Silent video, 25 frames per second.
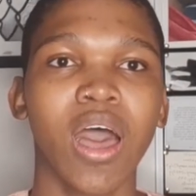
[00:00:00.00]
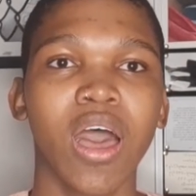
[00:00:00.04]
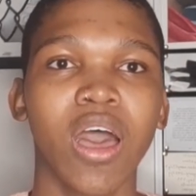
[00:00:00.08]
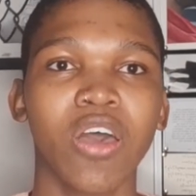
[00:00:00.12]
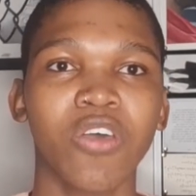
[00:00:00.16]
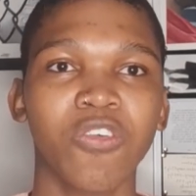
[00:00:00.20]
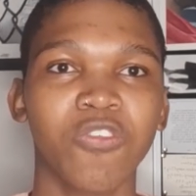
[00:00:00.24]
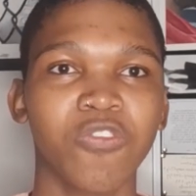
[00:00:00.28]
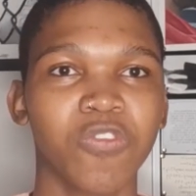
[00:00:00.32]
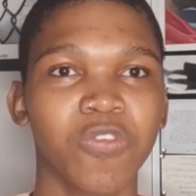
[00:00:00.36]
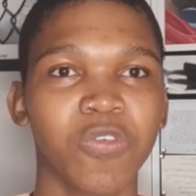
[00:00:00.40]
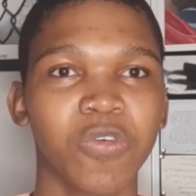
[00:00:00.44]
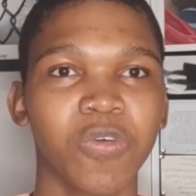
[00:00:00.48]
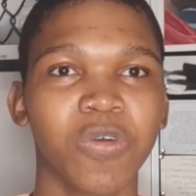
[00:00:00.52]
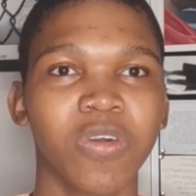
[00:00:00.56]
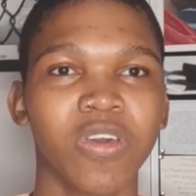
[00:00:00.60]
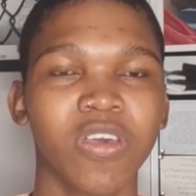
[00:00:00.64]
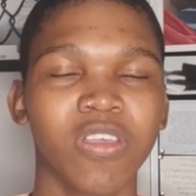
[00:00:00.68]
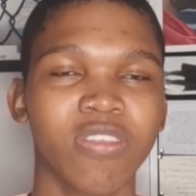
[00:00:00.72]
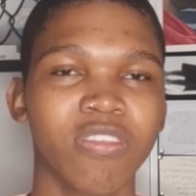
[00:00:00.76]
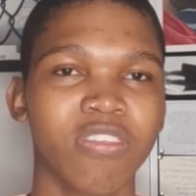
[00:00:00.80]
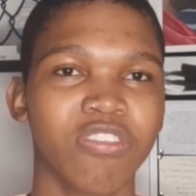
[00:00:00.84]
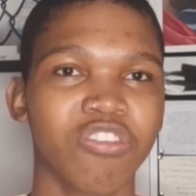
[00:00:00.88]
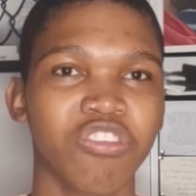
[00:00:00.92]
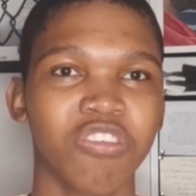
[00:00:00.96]
So
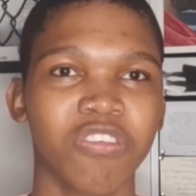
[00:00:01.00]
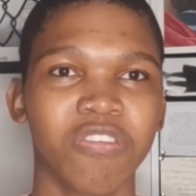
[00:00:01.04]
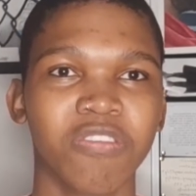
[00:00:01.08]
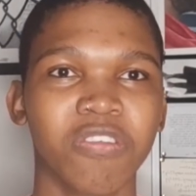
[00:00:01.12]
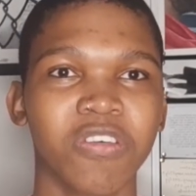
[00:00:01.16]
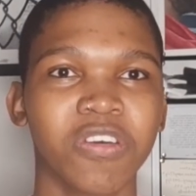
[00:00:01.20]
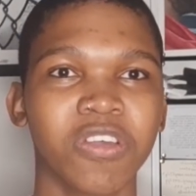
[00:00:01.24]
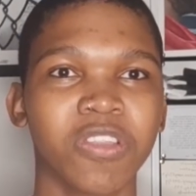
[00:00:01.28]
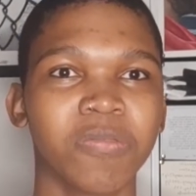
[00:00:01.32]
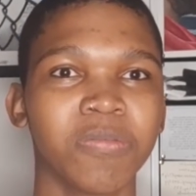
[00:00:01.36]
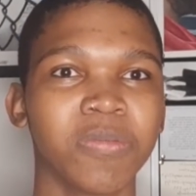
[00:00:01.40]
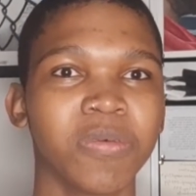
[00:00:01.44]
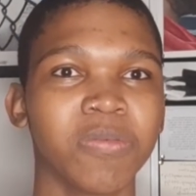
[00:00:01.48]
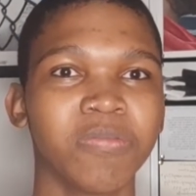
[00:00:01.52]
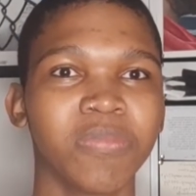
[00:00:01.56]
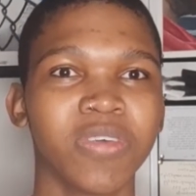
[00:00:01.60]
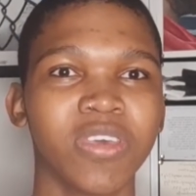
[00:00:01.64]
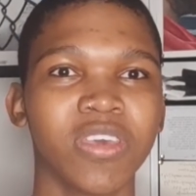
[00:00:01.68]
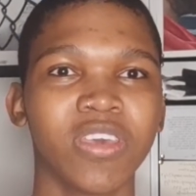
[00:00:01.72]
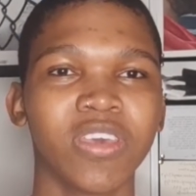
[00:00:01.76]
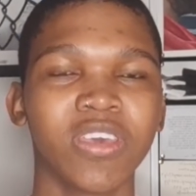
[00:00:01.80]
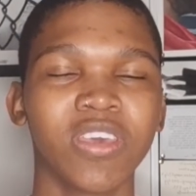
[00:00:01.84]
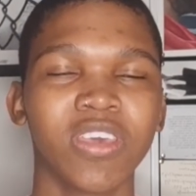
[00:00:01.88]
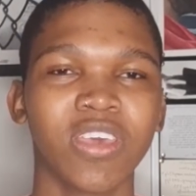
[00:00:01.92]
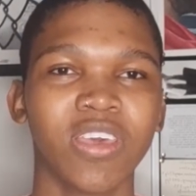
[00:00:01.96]
it's just going to be
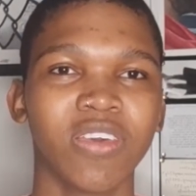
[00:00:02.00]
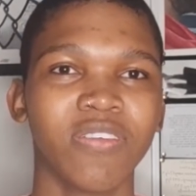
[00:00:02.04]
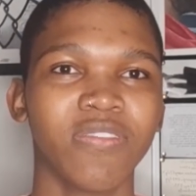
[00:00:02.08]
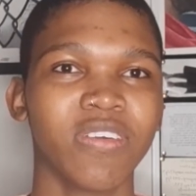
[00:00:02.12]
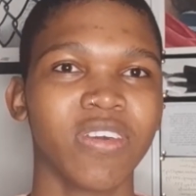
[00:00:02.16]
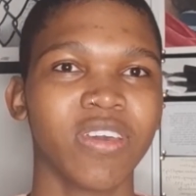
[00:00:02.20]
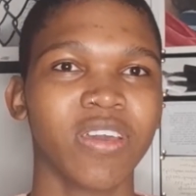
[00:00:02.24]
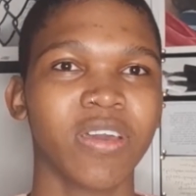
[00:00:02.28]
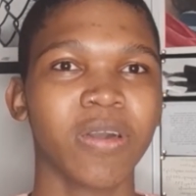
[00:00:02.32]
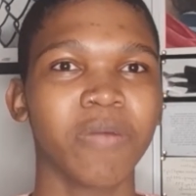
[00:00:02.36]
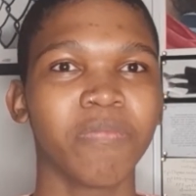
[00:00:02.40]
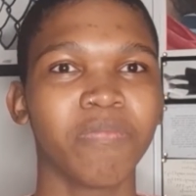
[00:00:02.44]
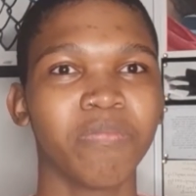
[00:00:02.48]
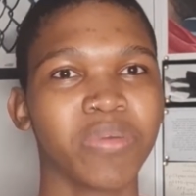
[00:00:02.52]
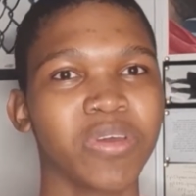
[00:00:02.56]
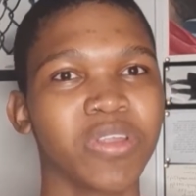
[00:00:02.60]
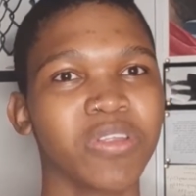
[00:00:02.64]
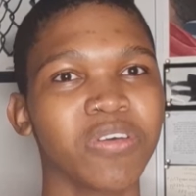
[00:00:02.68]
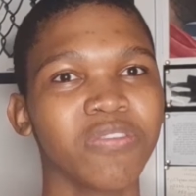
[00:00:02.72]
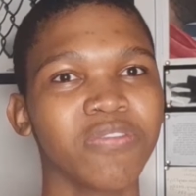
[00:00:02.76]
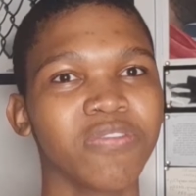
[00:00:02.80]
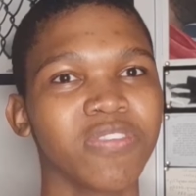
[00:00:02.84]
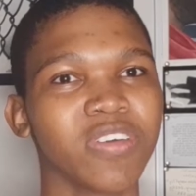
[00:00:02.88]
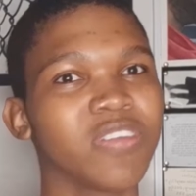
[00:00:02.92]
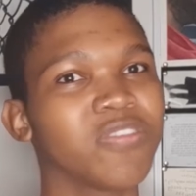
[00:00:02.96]
me giving a bit
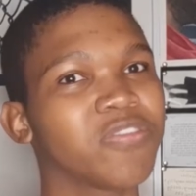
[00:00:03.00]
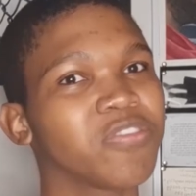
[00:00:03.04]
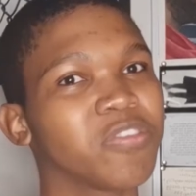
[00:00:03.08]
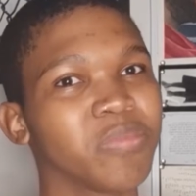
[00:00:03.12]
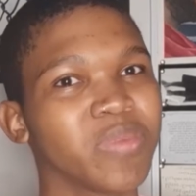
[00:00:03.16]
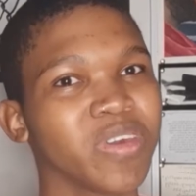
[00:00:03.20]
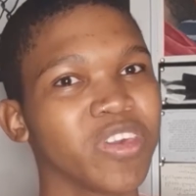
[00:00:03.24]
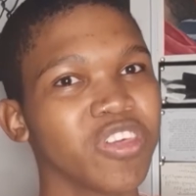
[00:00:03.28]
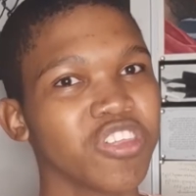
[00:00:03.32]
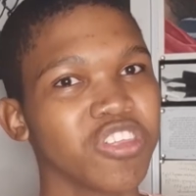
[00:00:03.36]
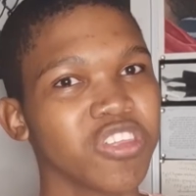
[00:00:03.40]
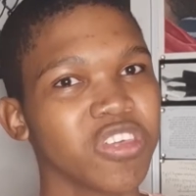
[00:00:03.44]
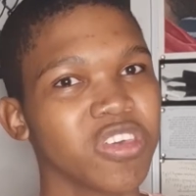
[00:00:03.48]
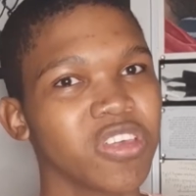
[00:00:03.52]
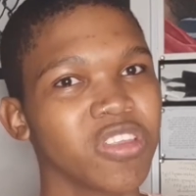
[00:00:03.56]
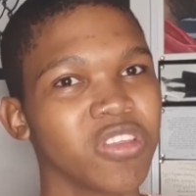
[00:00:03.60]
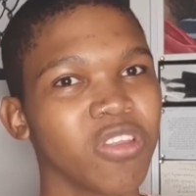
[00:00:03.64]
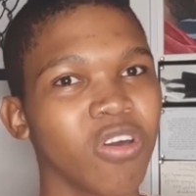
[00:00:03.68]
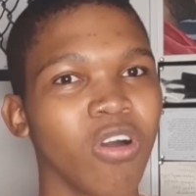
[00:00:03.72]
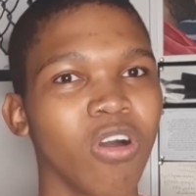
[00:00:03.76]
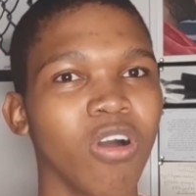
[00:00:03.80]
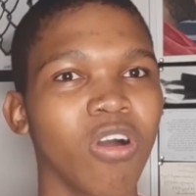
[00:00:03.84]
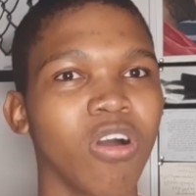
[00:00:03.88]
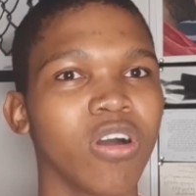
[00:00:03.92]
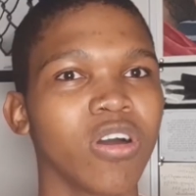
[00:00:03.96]
of information
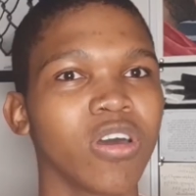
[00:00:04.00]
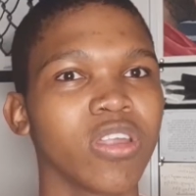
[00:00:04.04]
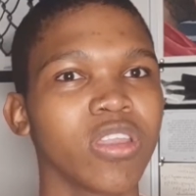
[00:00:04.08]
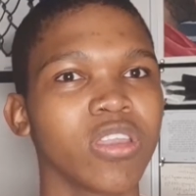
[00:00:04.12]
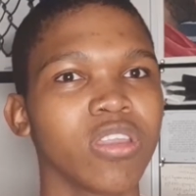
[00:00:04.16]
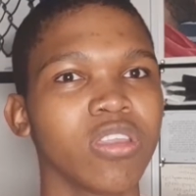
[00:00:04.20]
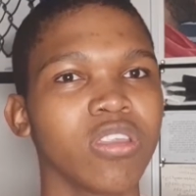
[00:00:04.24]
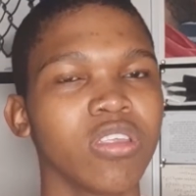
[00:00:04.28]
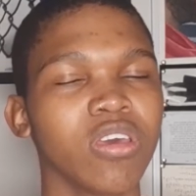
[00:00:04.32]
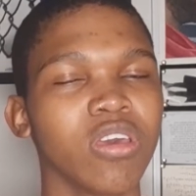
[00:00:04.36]
on